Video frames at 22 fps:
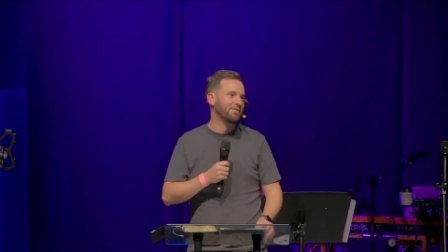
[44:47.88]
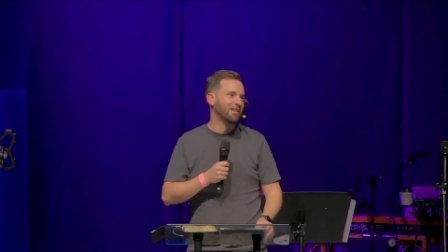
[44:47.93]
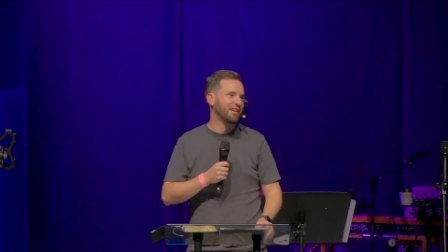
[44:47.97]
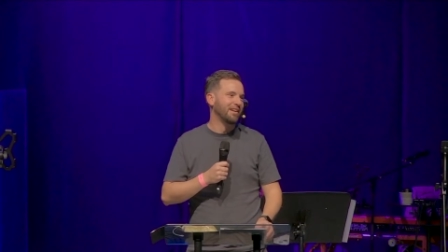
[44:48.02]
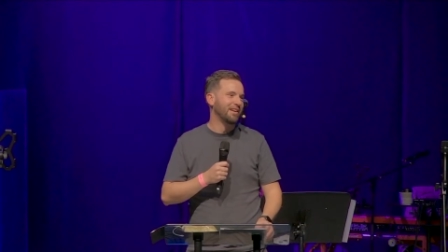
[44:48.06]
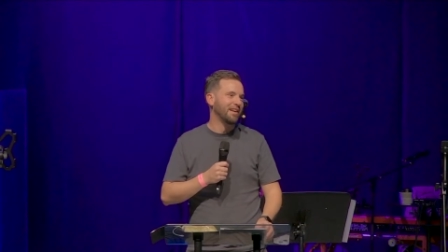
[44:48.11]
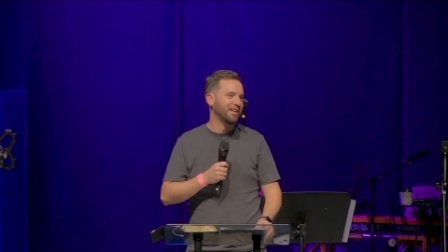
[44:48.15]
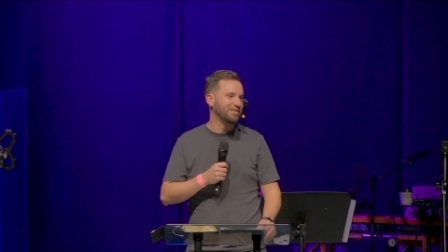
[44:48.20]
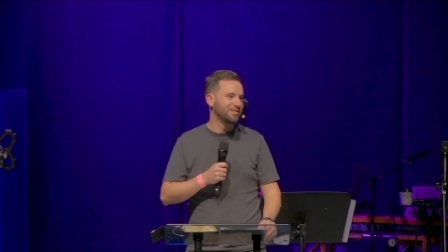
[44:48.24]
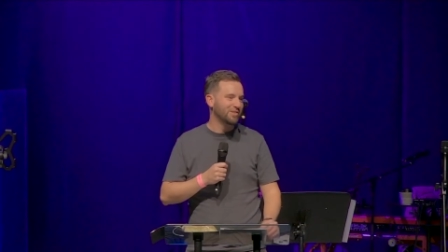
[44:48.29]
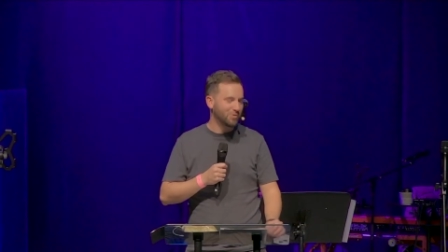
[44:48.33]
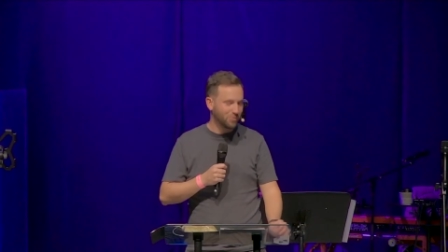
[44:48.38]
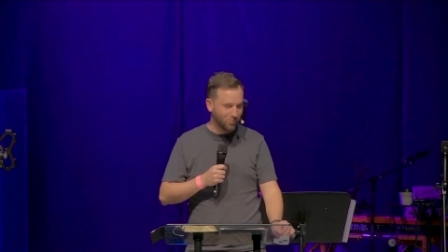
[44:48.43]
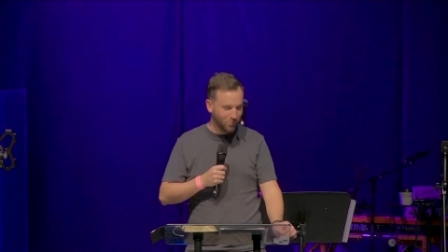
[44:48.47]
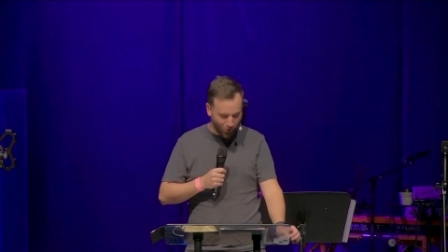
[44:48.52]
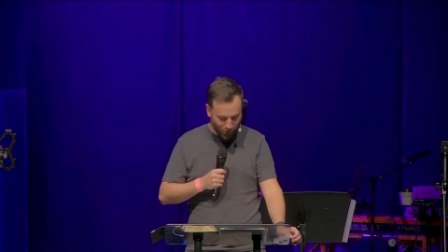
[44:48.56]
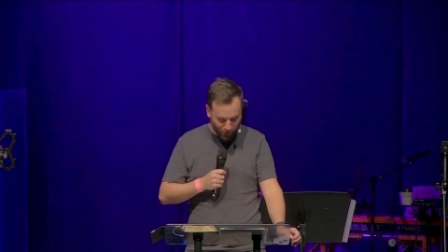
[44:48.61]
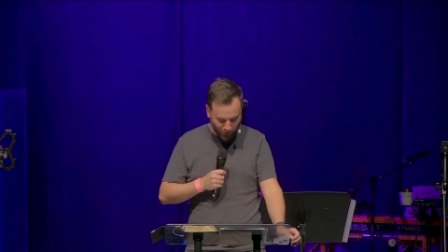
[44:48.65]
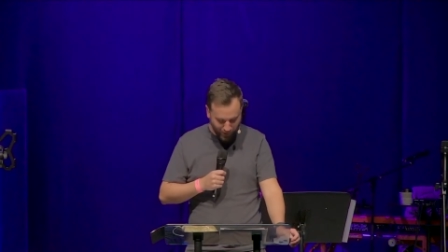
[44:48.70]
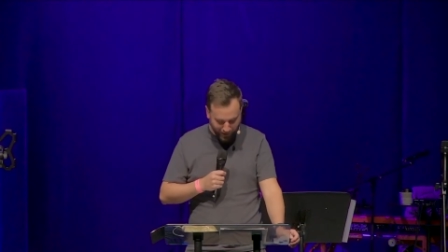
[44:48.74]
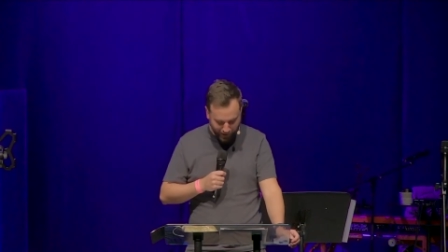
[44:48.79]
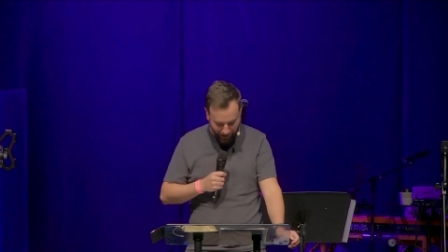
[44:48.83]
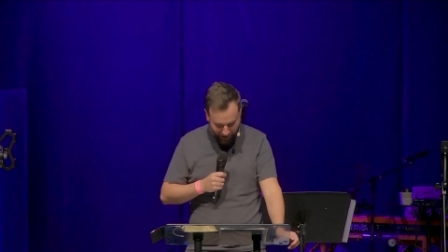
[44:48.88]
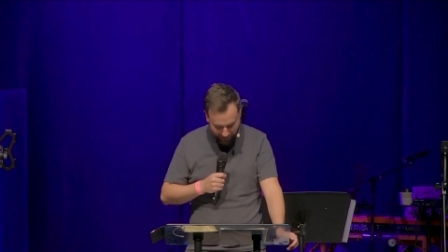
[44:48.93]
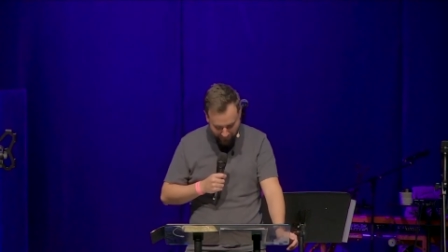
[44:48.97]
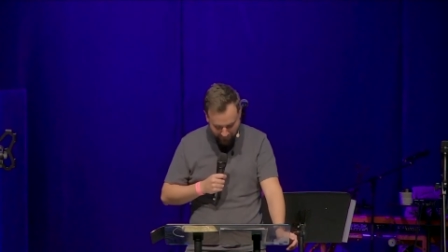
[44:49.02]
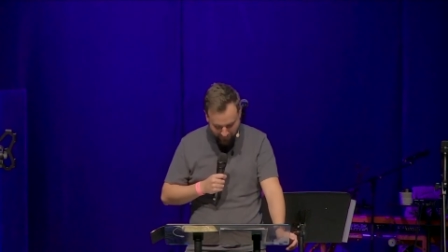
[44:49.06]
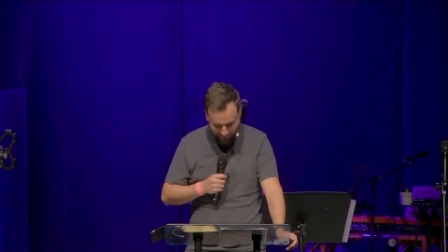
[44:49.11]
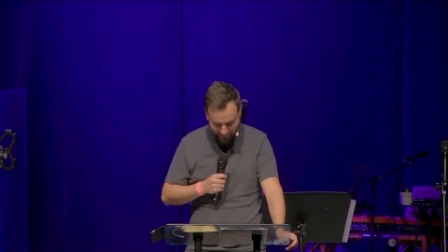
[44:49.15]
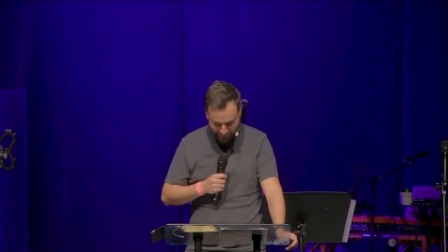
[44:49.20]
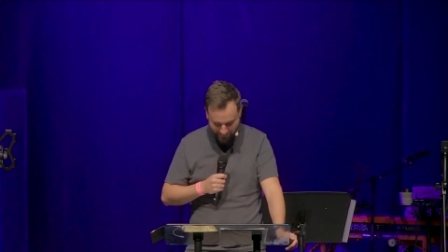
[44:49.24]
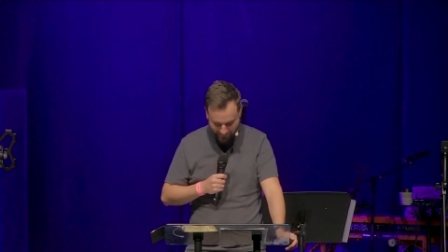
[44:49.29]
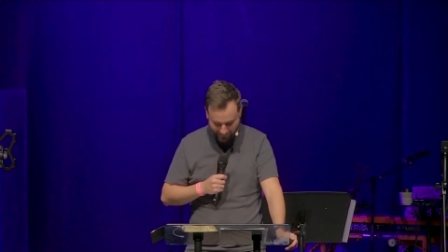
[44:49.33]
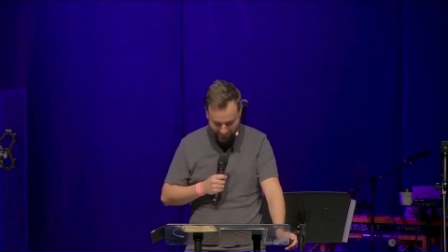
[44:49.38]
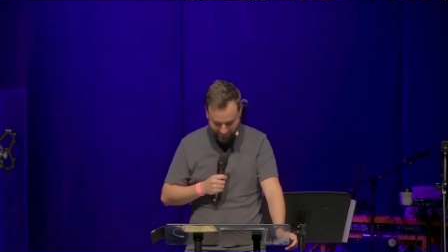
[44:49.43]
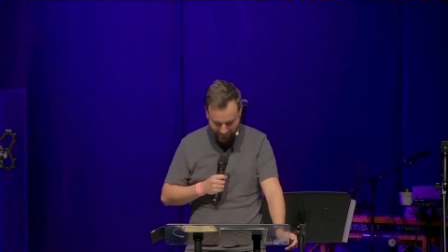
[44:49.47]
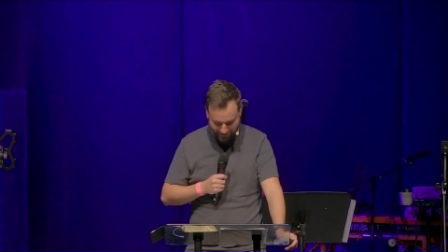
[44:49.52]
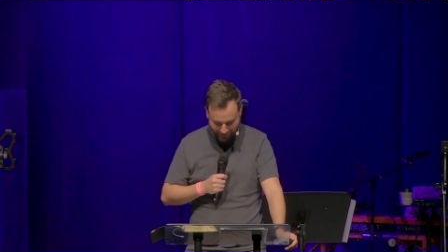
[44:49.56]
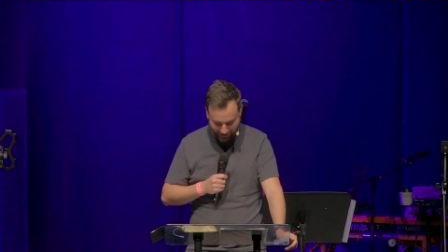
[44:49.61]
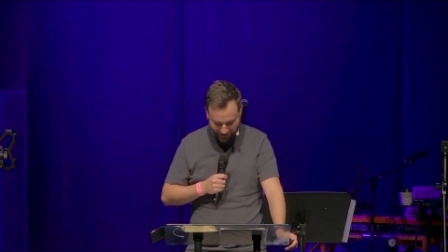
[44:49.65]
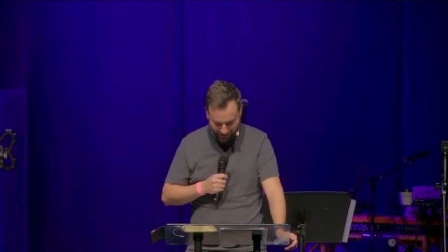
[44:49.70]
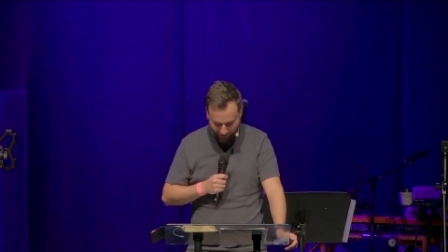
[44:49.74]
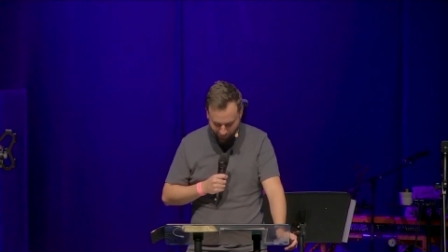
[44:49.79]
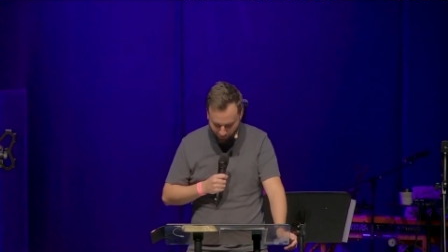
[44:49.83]
is to walk with Him.
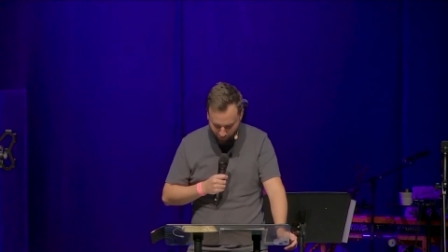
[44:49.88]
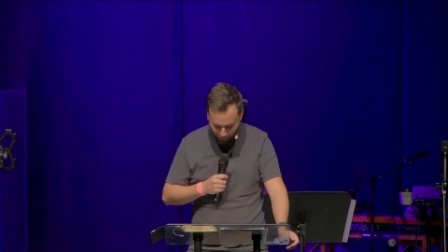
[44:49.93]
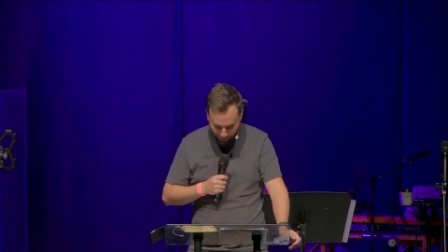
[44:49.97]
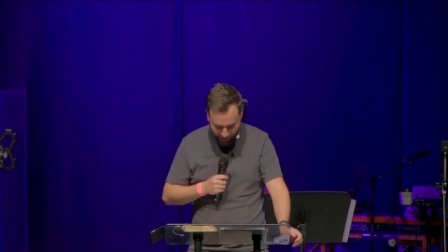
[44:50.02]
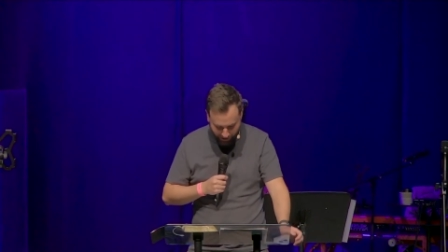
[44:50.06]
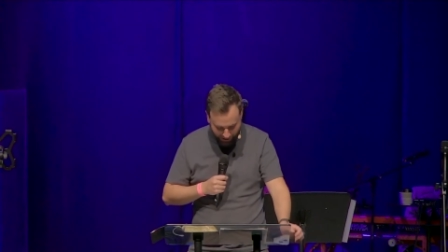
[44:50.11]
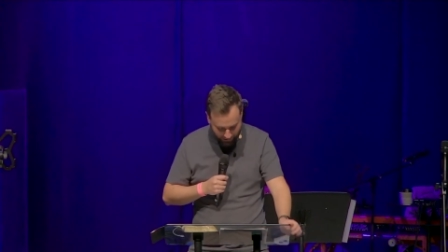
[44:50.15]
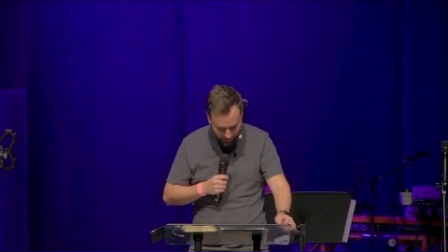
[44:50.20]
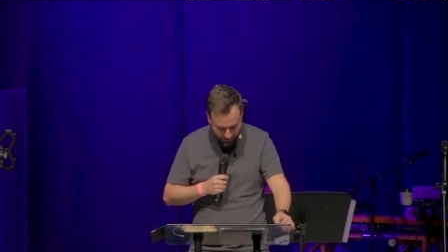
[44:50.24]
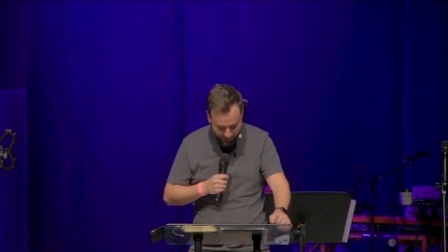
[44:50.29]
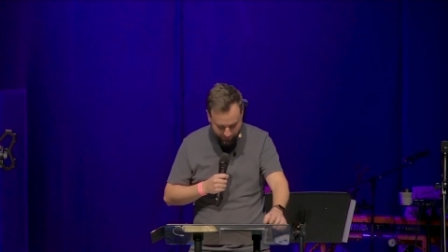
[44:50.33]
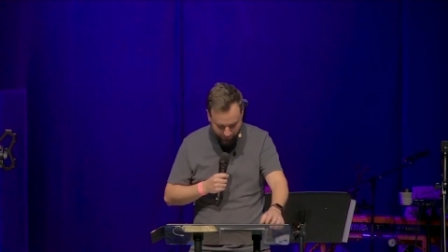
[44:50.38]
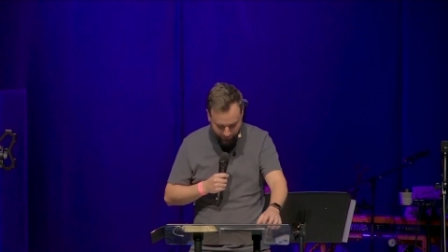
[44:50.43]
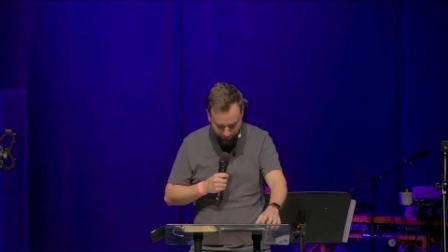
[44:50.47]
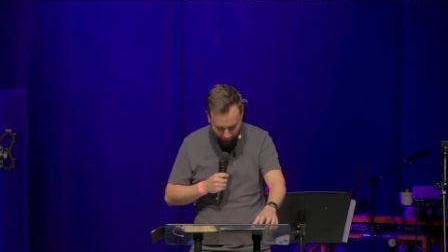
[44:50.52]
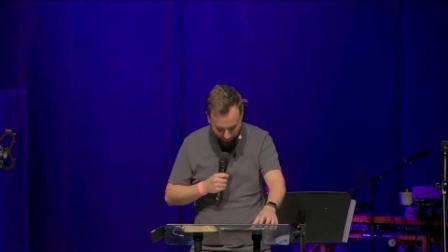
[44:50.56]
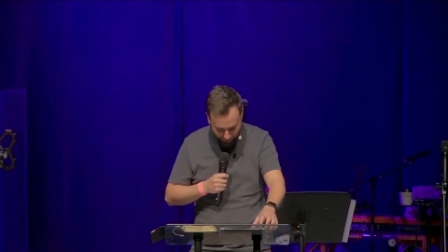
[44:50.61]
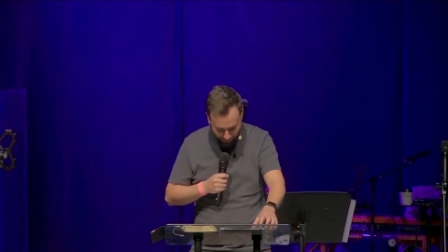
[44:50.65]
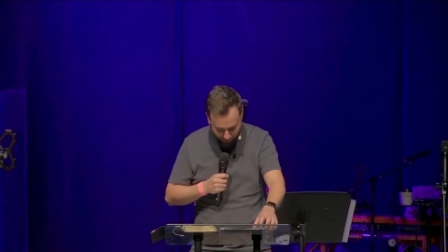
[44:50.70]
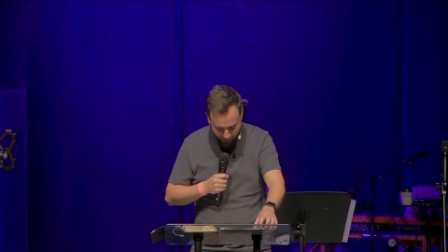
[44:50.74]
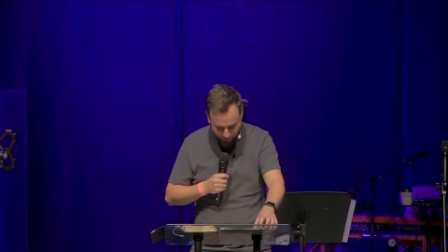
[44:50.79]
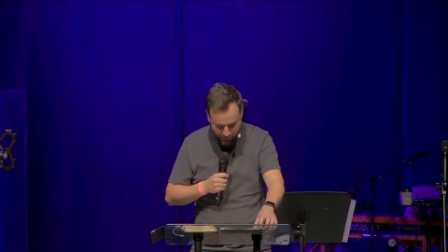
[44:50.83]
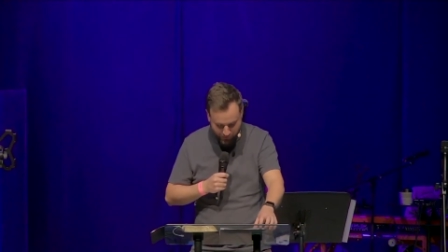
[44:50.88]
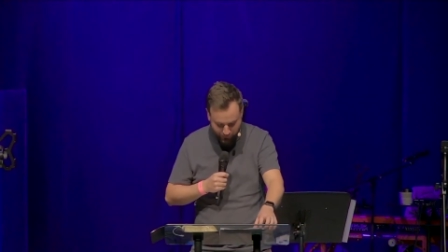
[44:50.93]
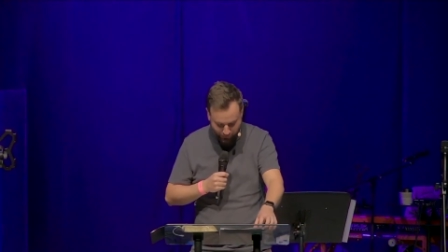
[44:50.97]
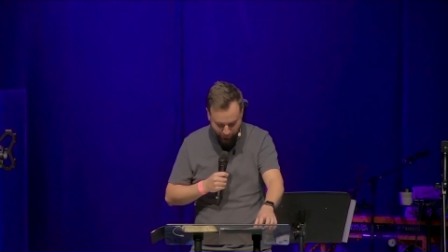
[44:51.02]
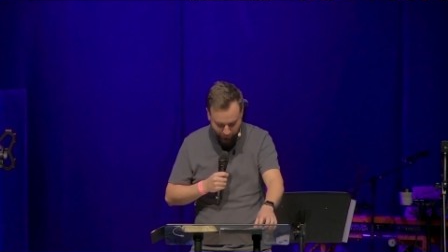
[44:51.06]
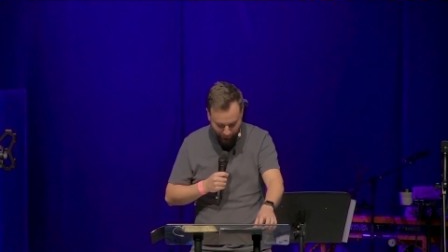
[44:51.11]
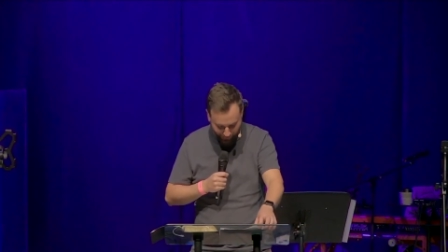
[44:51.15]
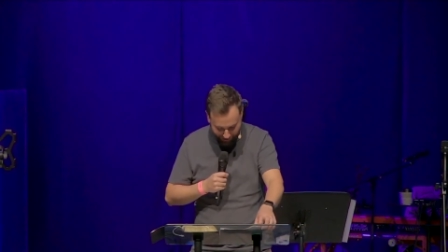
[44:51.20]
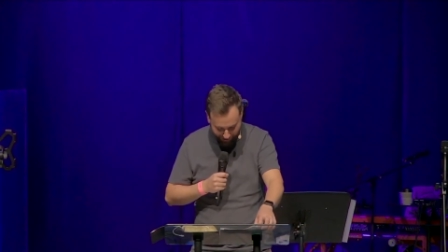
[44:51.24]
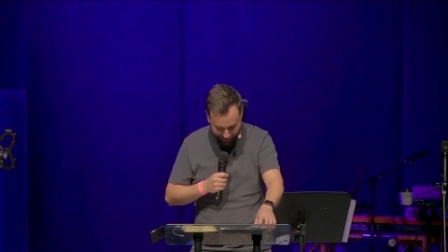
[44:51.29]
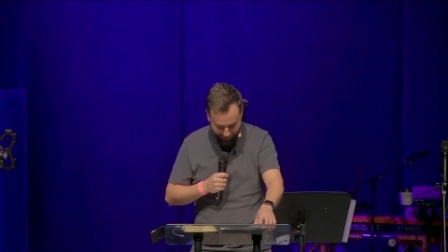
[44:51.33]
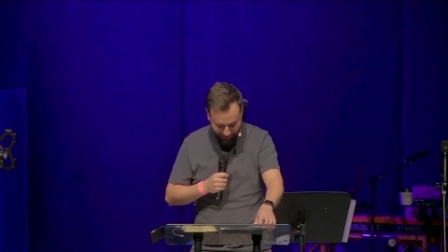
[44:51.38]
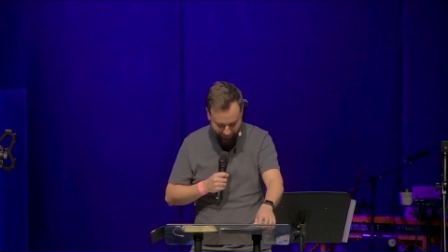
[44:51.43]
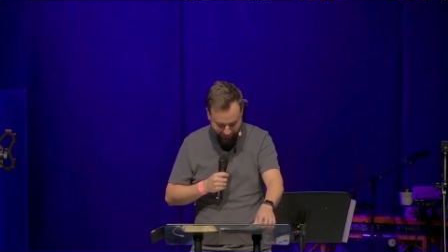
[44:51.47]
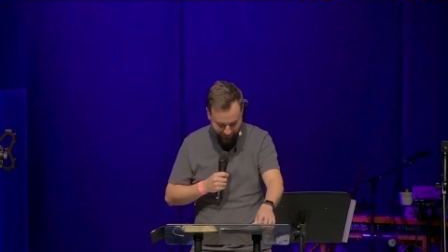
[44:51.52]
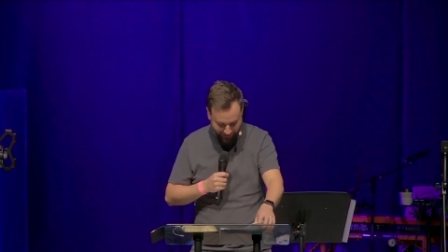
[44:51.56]
All else flows from that.